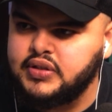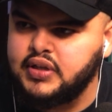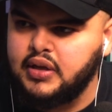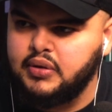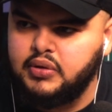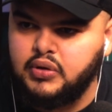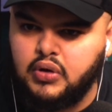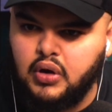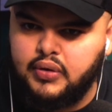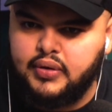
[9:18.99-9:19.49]
Like
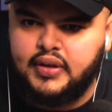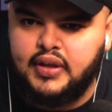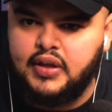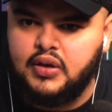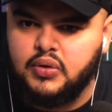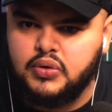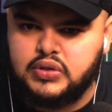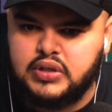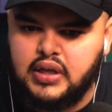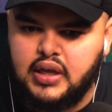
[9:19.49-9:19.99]
when you go on the
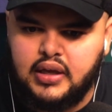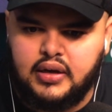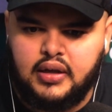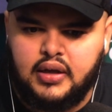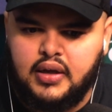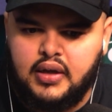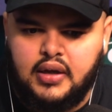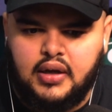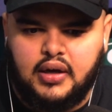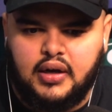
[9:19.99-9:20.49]
Eagles line,
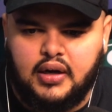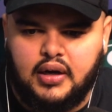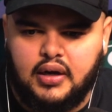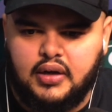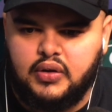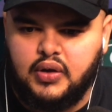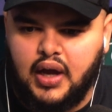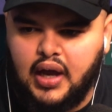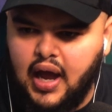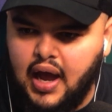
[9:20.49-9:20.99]
uh,
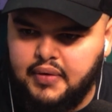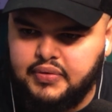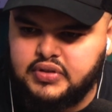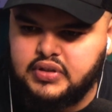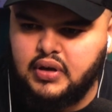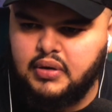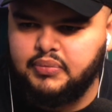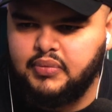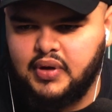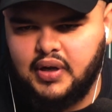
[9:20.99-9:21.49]
you got
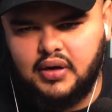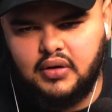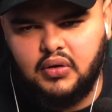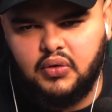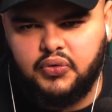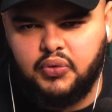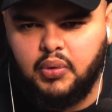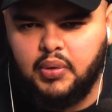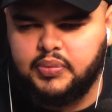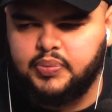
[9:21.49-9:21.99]
obviously um, I don't know
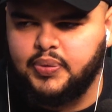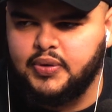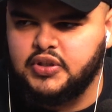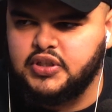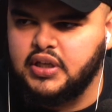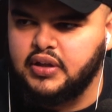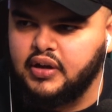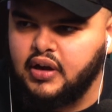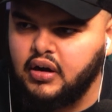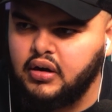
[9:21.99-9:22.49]
if you want to put
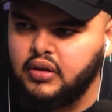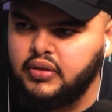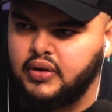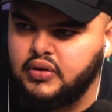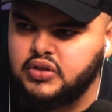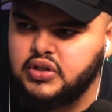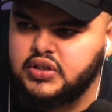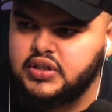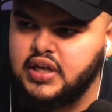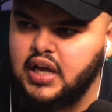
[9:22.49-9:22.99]
Jalen Carter in there
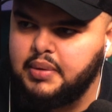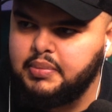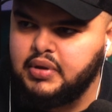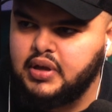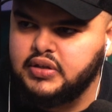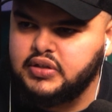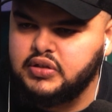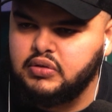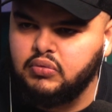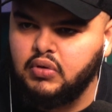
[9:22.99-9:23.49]
just yet
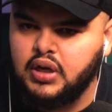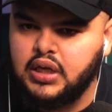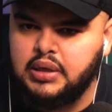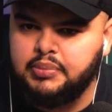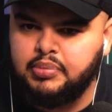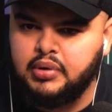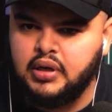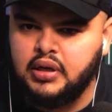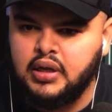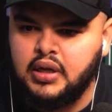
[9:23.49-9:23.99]
because he's a rookie,
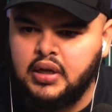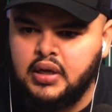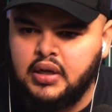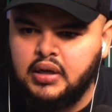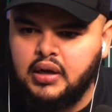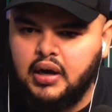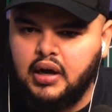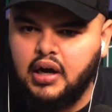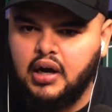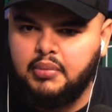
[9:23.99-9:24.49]
but
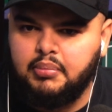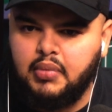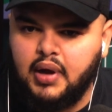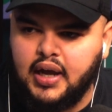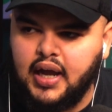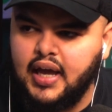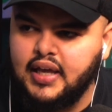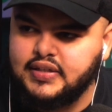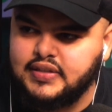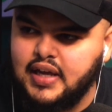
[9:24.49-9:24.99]
uh, my
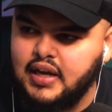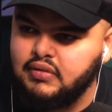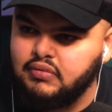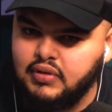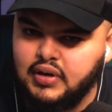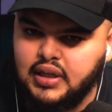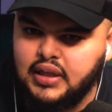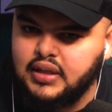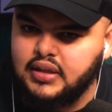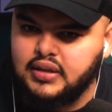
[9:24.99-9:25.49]
guy Haason
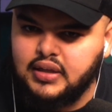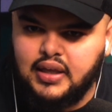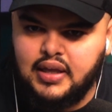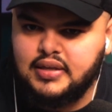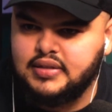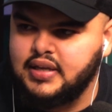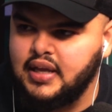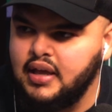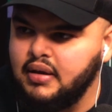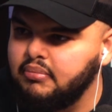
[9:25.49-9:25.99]
Reddick
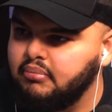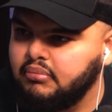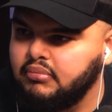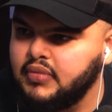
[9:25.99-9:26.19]
is him.